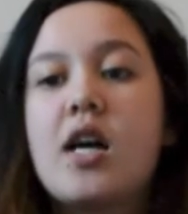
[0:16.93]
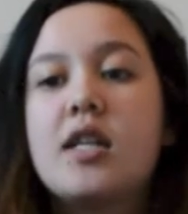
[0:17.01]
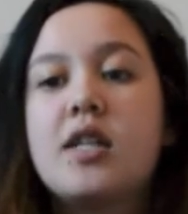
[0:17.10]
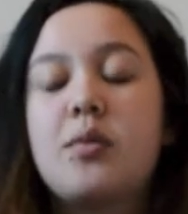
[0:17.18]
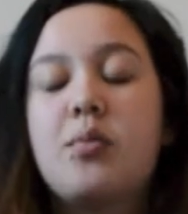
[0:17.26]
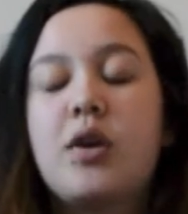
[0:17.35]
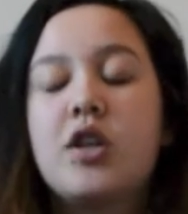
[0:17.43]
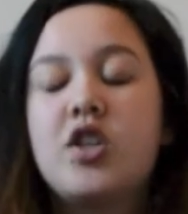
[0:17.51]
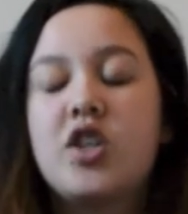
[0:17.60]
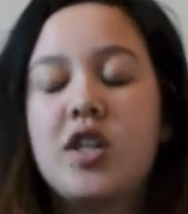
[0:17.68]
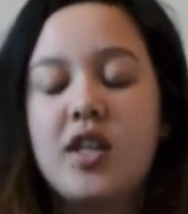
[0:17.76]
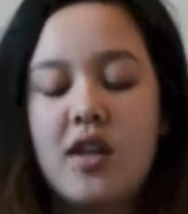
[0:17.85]

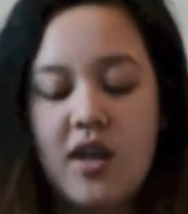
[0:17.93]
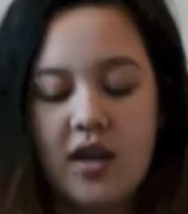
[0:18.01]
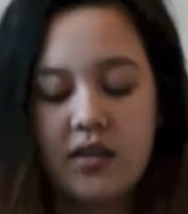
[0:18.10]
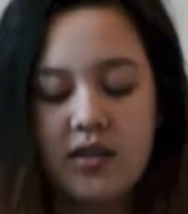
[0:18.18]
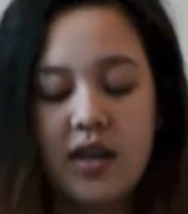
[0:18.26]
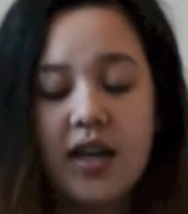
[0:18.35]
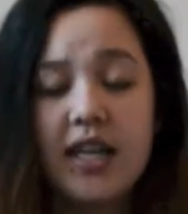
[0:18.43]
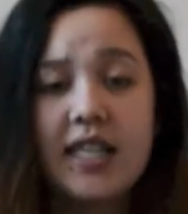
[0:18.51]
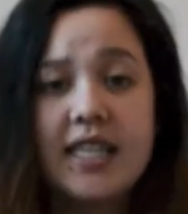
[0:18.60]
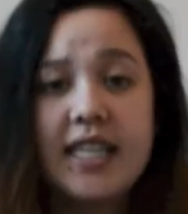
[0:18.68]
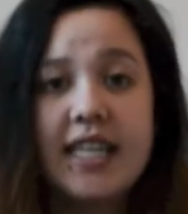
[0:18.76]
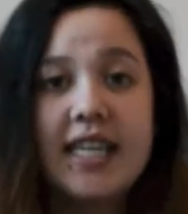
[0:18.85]
depression,
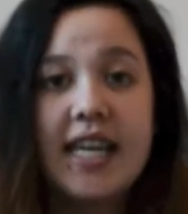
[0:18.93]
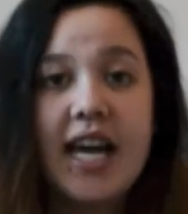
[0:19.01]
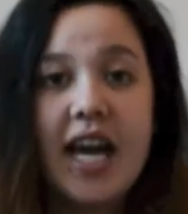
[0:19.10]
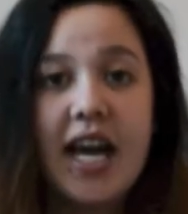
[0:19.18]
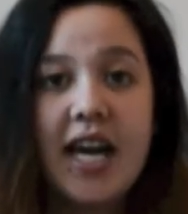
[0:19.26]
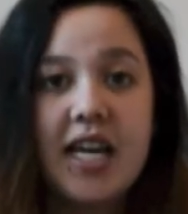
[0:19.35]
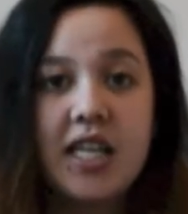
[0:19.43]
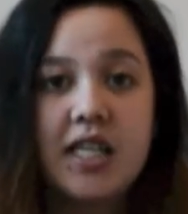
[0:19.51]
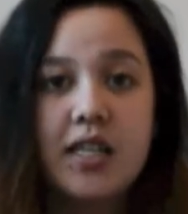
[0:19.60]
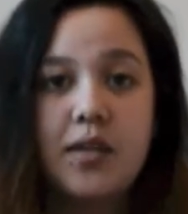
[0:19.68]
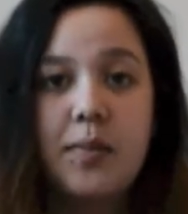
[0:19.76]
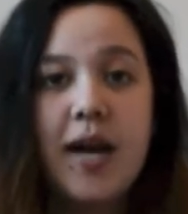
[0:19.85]
anxiety
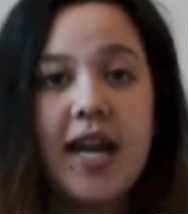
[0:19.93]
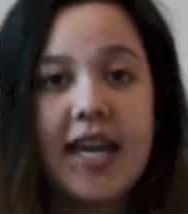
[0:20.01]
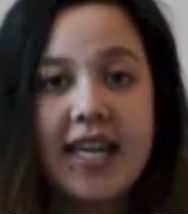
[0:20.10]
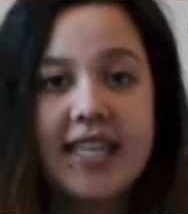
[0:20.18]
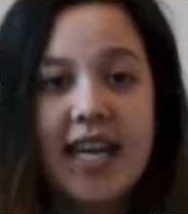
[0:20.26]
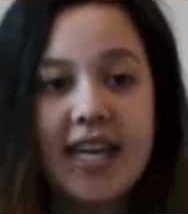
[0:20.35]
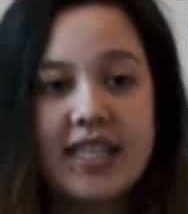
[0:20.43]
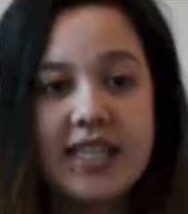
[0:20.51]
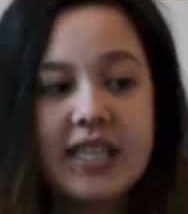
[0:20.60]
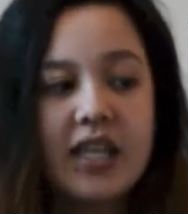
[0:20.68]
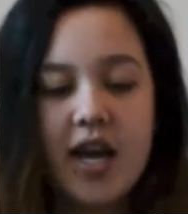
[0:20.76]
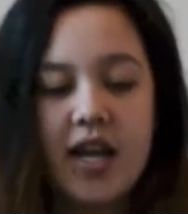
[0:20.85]
and panic attacks.
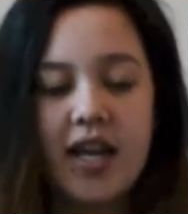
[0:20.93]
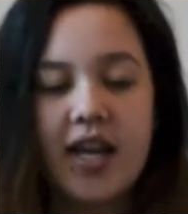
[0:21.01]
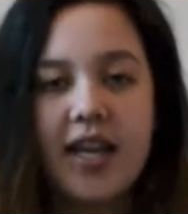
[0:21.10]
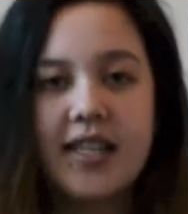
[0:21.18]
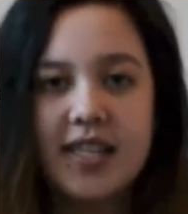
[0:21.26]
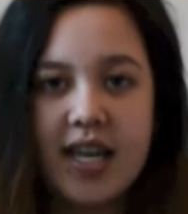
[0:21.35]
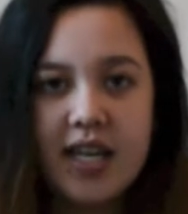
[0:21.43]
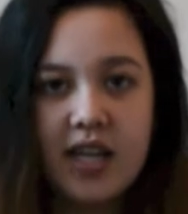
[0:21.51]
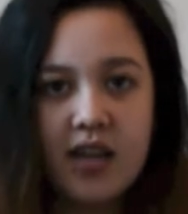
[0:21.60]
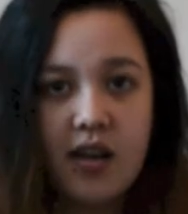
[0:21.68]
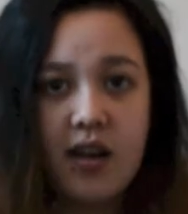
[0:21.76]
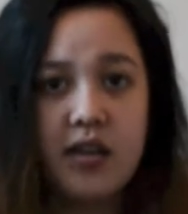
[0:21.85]
Like I said
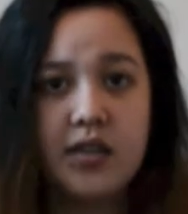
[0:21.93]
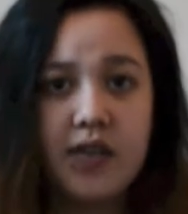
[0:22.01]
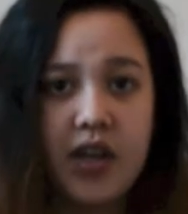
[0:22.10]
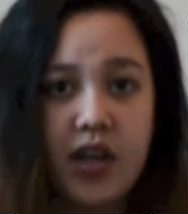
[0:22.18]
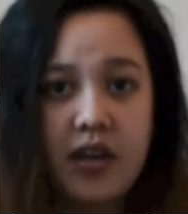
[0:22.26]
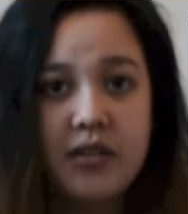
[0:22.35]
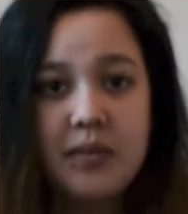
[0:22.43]
in the last video,